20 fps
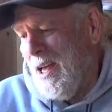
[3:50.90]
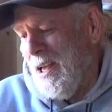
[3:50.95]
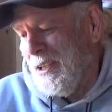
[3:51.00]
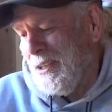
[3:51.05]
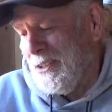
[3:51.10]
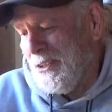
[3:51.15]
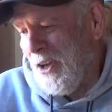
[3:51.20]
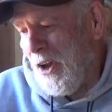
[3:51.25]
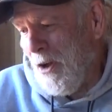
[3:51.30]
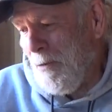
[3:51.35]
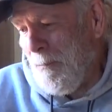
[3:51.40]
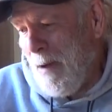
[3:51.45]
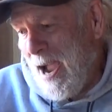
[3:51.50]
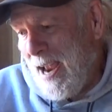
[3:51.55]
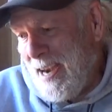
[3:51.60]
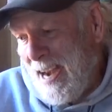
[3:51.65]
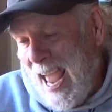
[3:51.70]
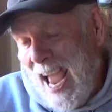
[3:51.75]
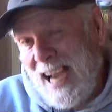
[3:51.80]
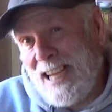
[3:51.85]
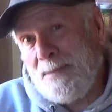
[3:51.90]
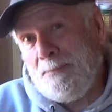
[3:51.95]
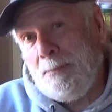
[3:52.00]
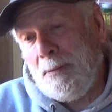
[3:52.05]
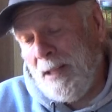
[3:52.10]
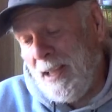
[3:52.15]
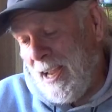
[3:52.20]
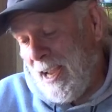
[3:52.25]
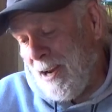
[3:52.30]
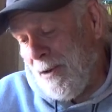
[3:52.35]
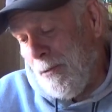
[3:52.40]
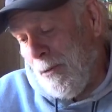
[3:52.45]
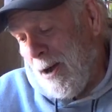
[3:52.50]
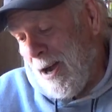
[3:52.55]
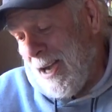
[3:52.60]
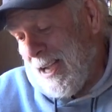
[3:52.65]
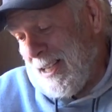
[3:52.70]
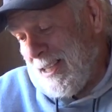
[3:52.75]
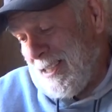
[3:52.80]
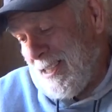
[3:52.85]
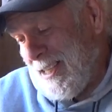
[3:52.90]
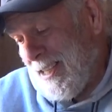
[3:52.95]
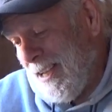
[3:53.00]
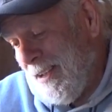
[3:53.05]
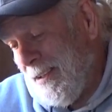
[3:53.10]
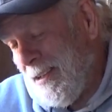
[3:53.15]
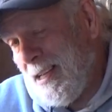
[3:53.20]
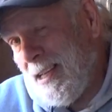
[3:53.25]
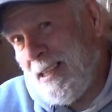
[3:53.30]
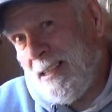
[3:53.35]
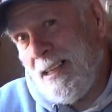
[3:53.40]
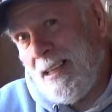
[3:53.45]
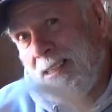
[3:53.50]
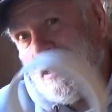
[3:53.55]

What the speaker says: So my next plan was to